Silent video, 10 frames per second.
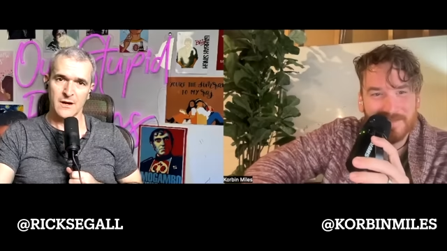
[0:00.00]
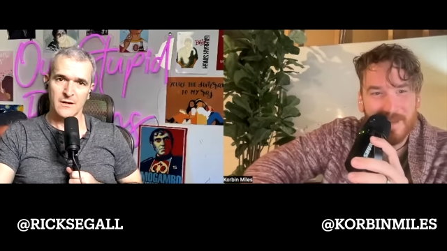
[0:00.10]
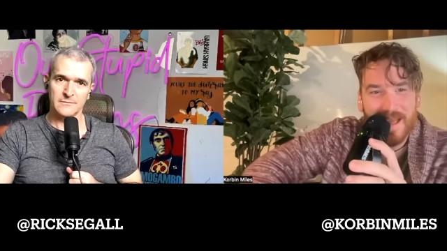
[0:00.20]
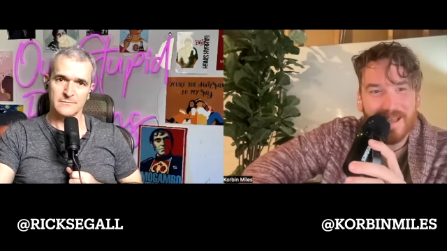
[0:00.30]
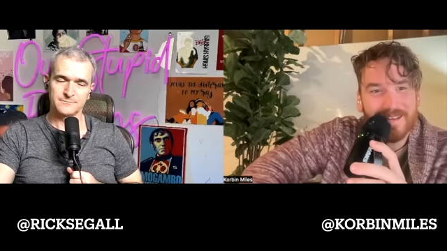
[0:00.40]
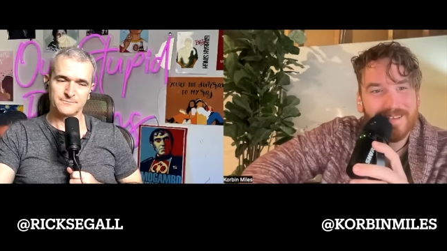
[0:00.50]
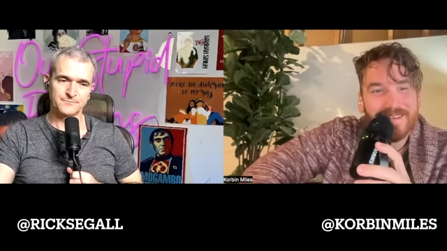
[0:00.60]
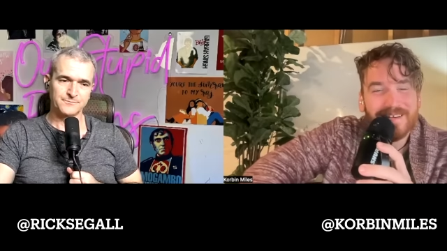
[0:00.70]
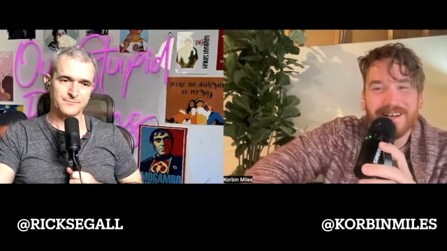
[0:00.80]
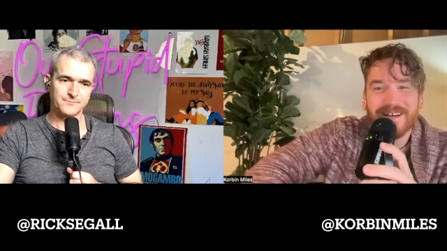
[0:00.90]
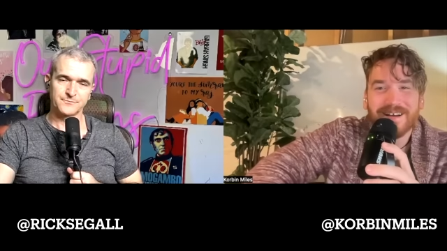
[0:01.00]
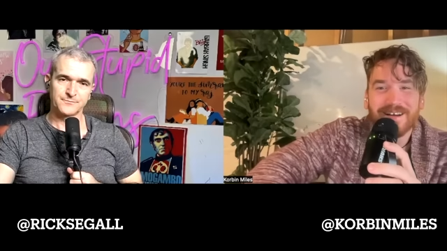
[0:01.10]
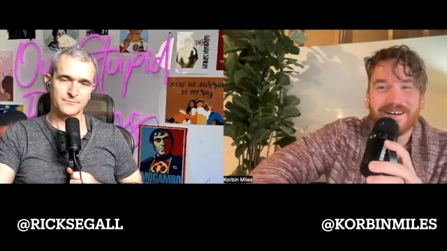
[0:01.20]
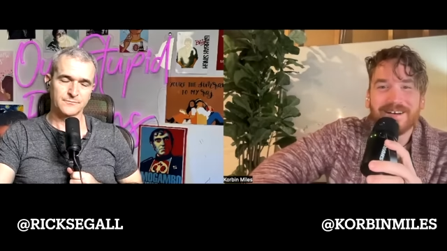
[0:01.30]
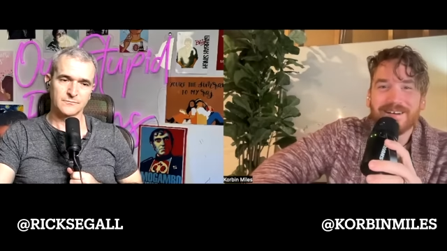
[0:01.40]
Speaker 1: to back.
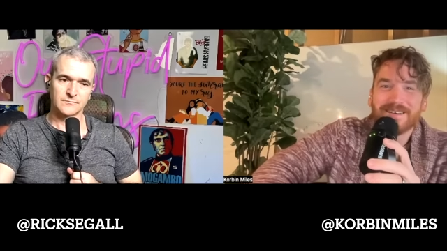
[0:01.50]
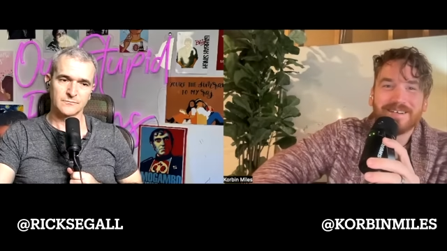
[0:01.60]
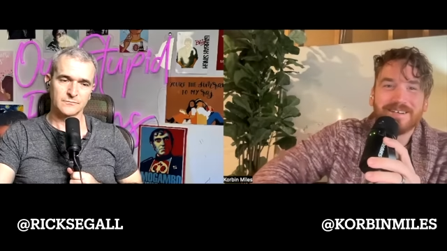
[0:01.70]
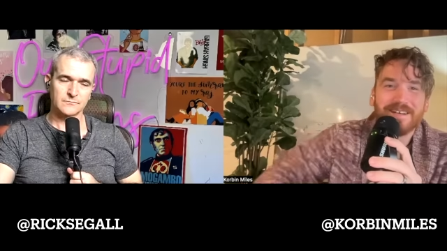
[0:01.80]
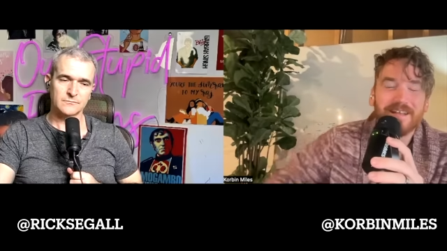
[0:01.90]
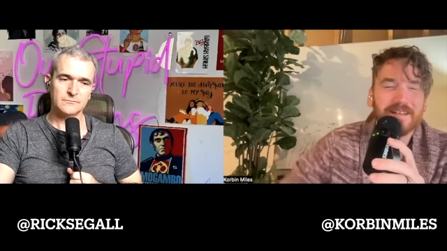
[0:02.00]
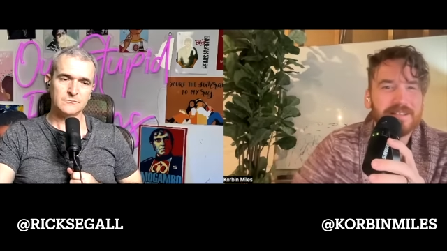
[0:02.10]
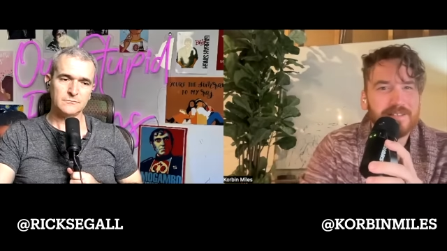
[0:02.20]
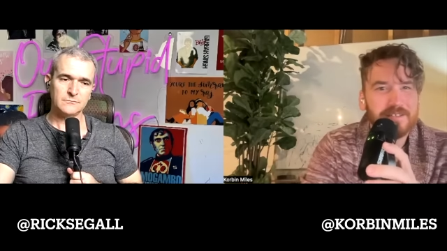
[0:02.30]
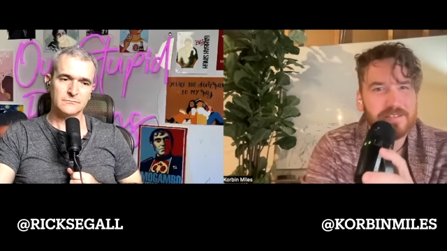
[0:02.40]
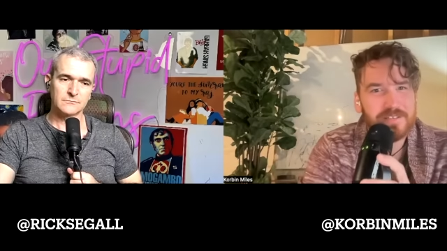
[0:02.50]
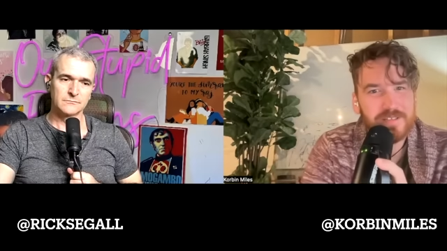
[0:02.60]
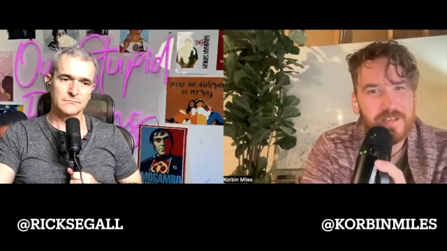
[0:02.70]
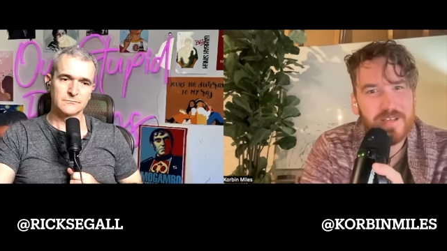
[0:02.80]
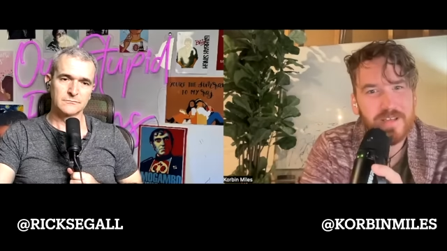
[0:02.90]
And this
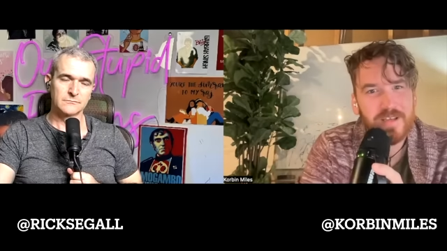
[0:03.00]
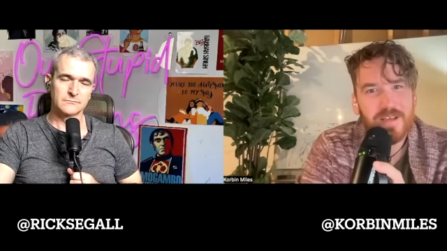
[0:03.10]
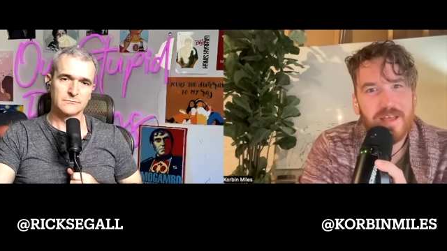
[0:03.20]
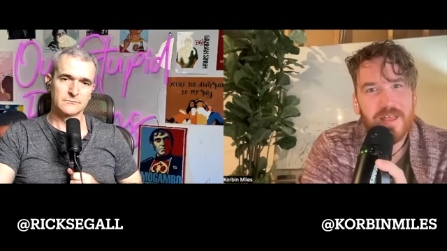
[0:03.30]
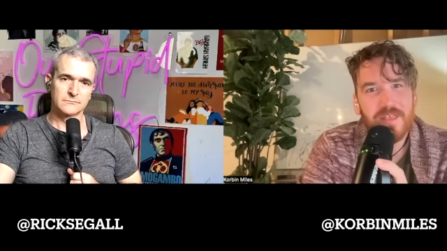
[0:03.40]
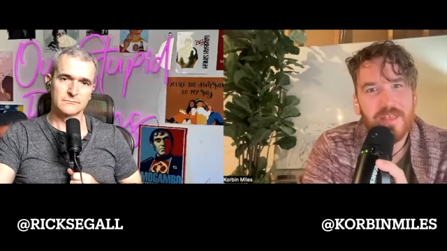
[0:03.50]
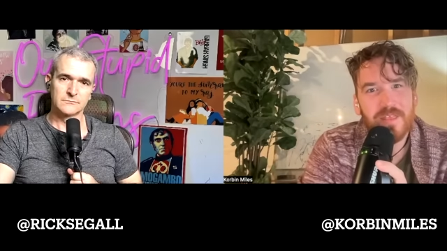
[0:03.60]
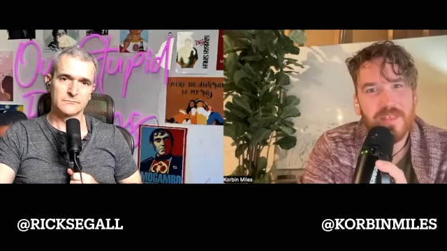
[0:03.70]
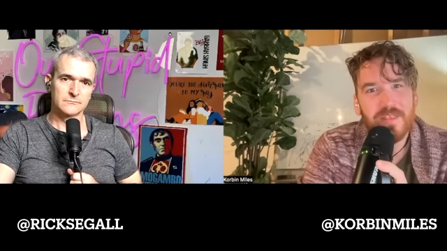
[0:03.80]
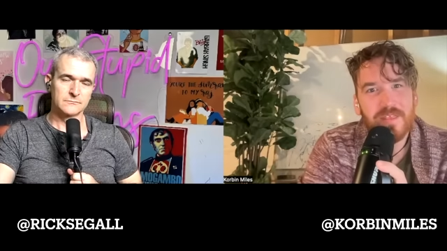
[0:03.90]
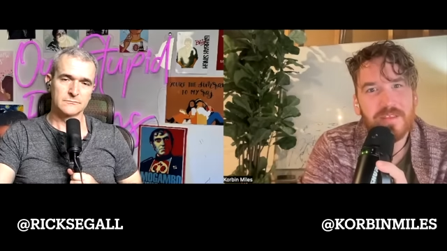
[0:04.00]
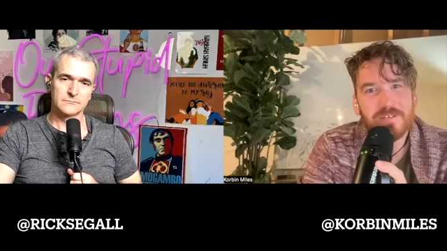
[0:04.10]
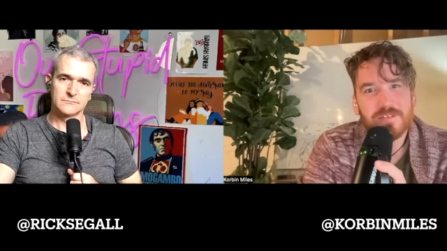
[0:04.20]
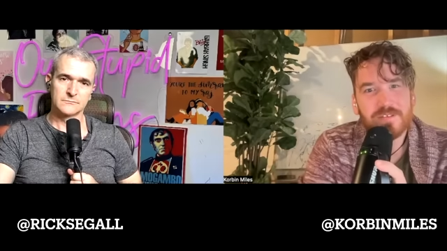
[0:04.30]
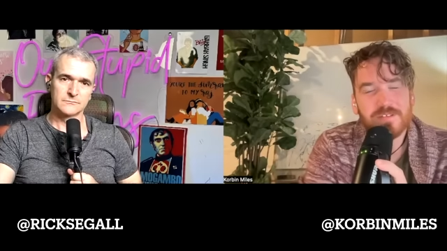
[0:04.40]
looks
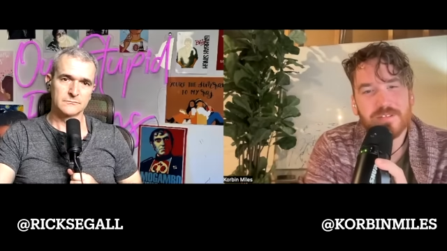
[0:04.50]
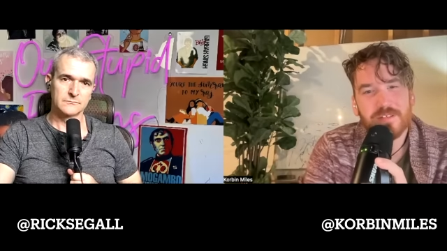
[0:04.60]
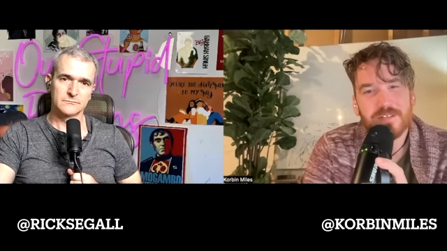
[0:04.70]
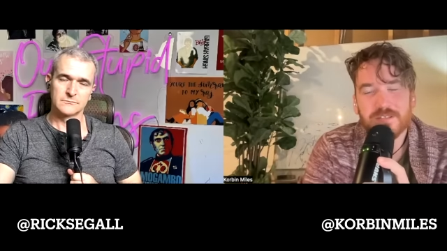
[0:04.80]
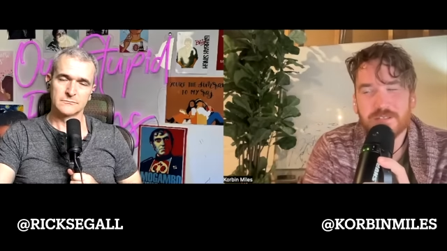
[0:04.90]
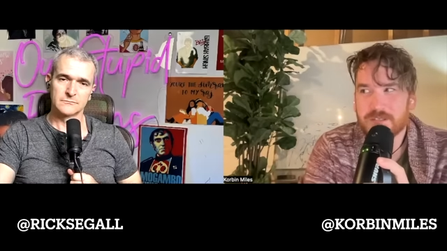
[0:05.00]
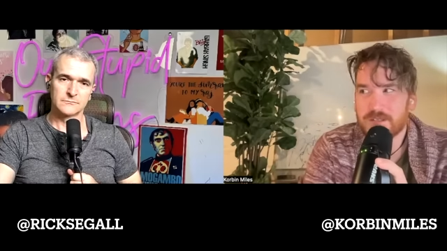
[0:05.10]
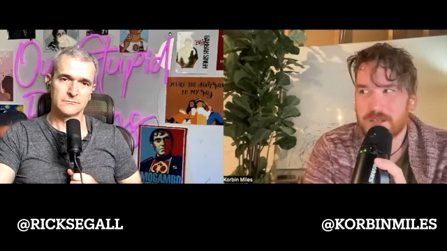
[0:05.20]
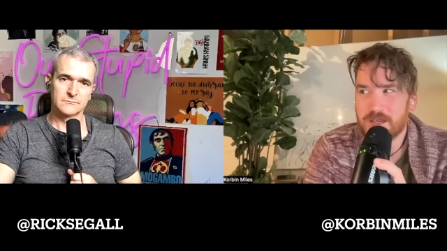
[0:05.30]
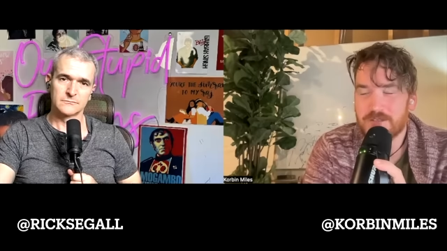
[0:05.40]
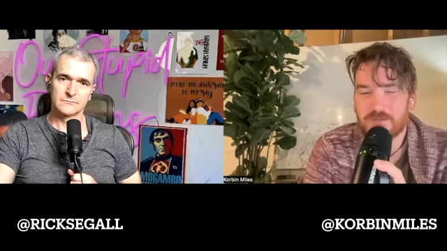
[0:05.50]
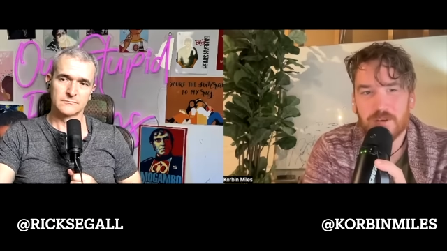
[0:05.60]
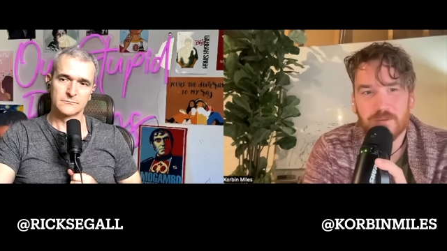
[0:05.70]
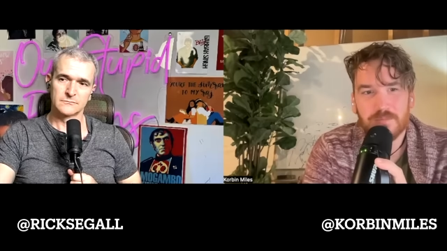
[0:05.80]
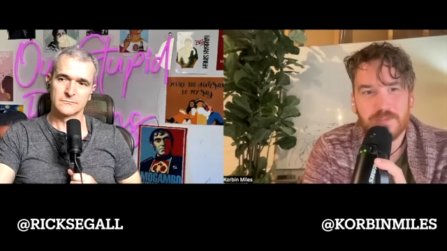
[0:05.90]
because his
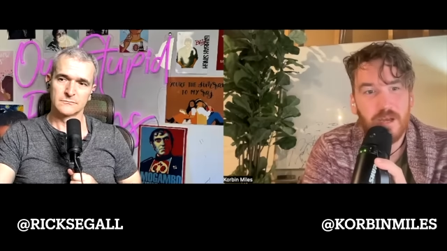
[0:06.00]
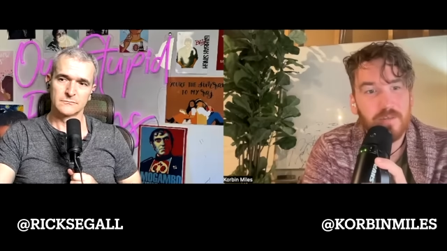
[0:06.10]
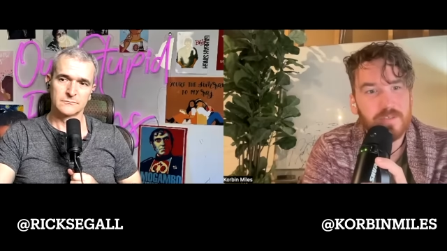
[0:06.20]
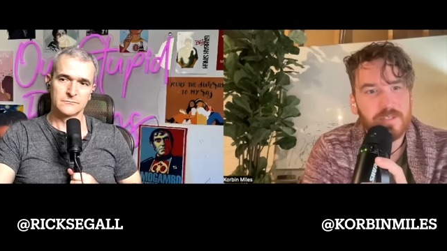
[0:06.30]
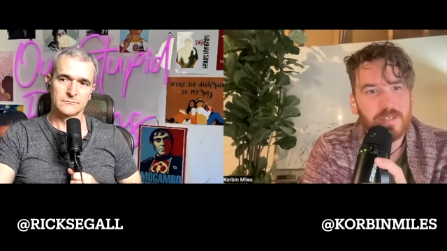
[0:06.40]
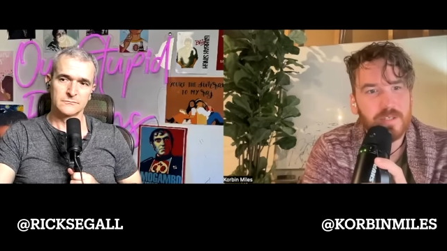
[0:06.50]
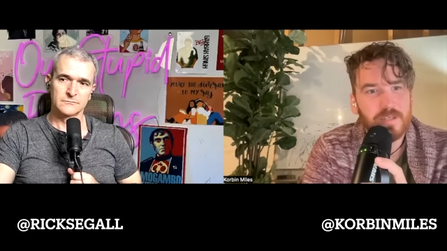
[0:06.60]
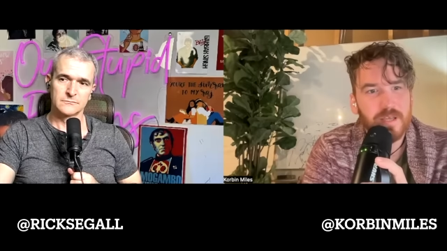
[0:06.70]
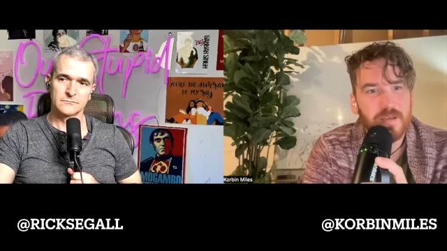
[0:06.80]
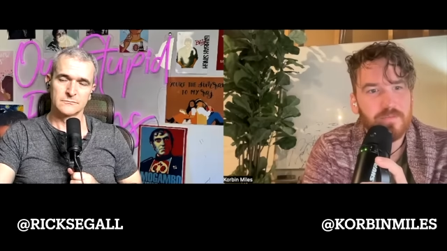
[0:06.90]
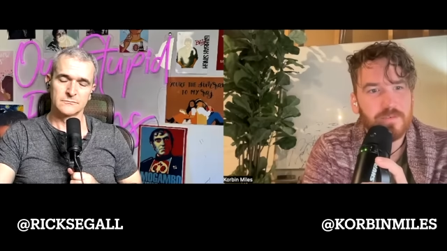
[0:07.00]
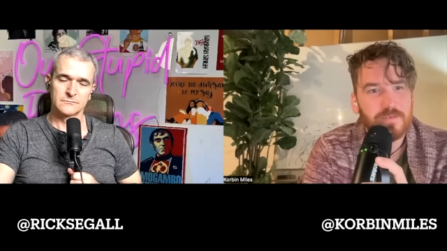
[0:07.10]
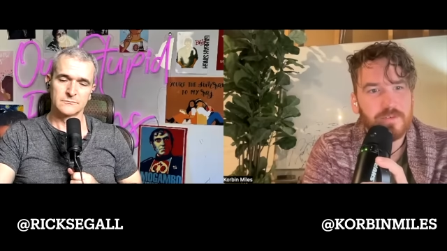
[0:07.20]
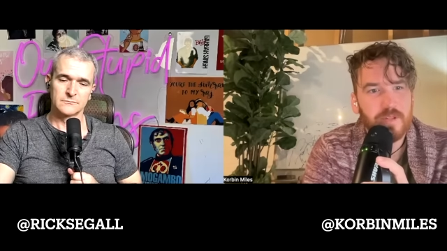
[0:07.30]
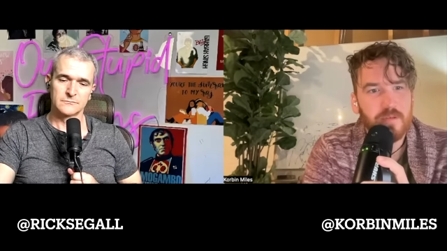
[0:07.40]
films, obviously they have a
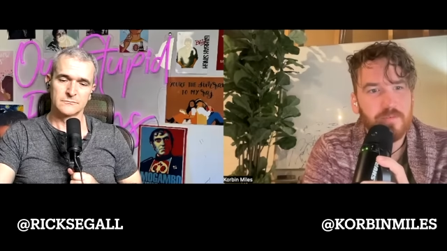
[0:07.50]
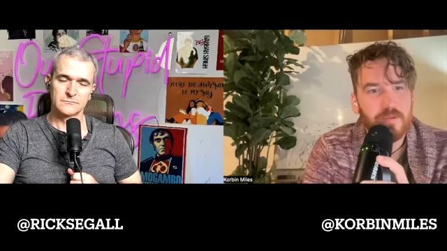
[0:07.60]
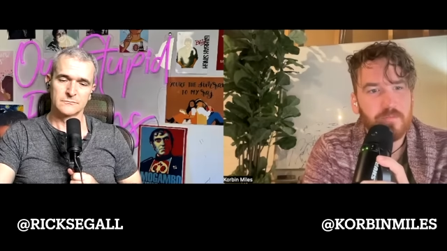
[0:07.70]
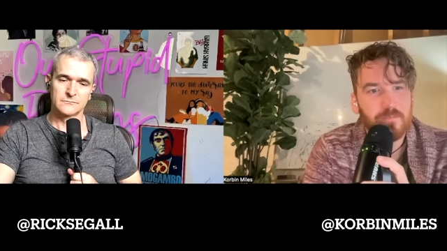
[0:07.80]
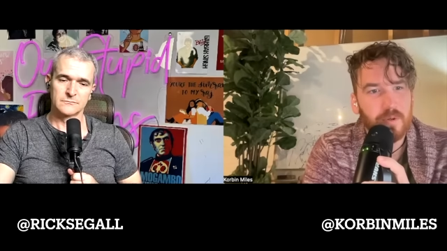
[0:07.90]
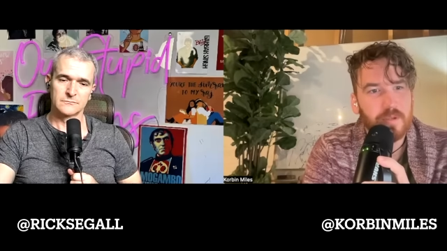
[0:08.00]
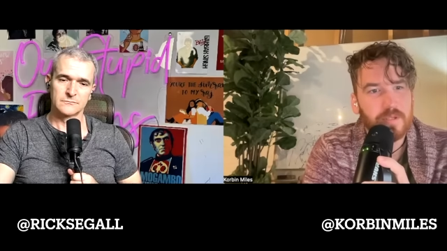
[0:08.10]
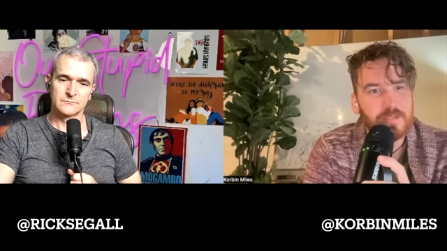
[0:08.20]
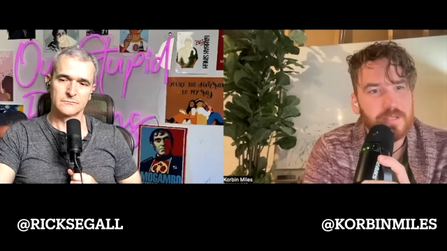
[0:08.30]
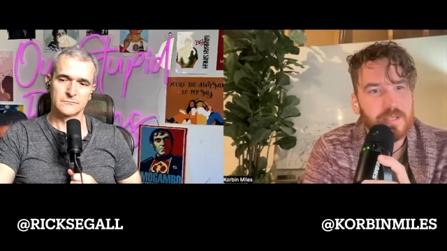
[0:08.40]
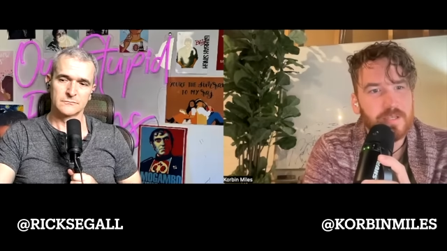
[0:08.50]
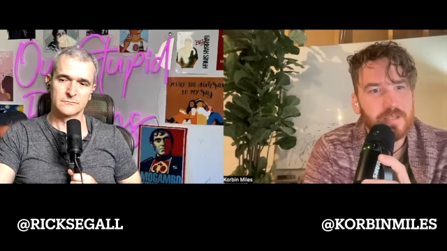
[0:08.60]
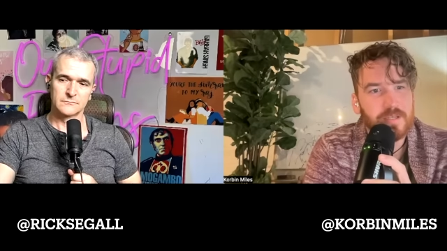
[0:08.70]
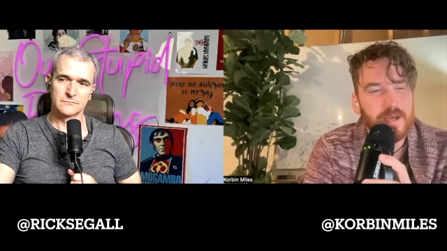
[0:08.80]
certain level of brilliance and